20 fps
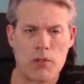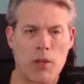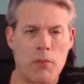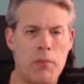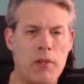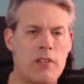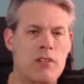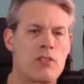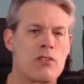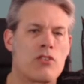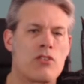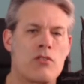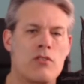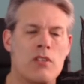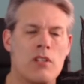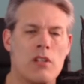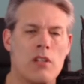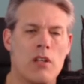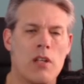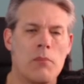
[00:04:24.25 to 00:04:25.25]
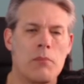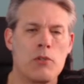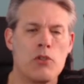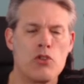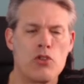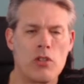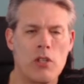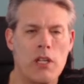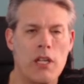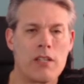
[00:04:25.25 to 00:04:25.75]
I picked this deal up
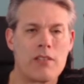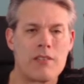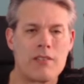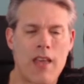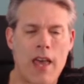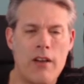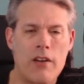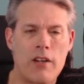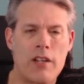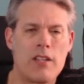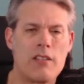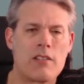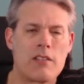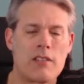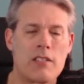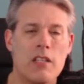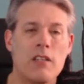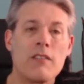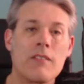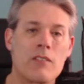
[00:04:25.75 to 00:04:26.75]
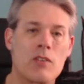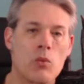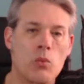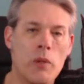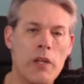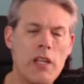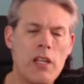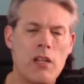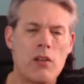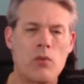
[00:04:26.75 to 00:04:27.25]
usually on Saturdays at the end of the
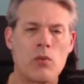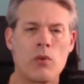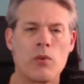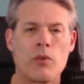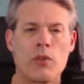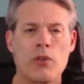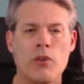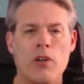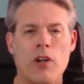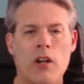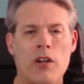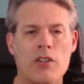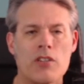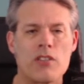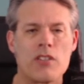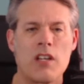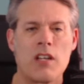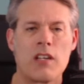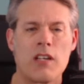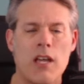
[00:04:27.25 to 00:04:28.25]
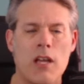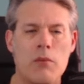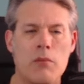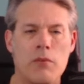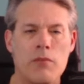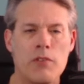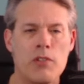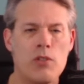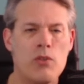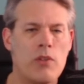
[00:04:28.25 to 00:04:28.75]
week when we're doing our extended dining
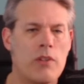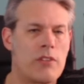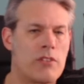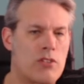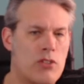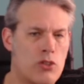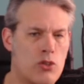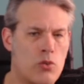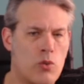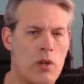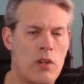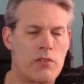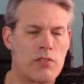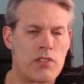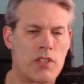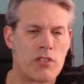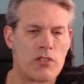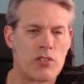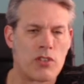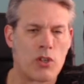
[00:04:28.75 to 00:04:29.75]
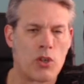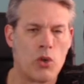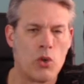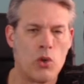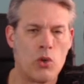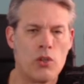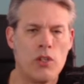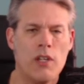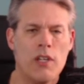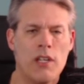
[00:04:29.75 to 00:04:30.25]
review, and this is 12 cents in
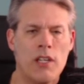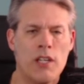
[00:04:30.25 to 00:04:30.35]
gold,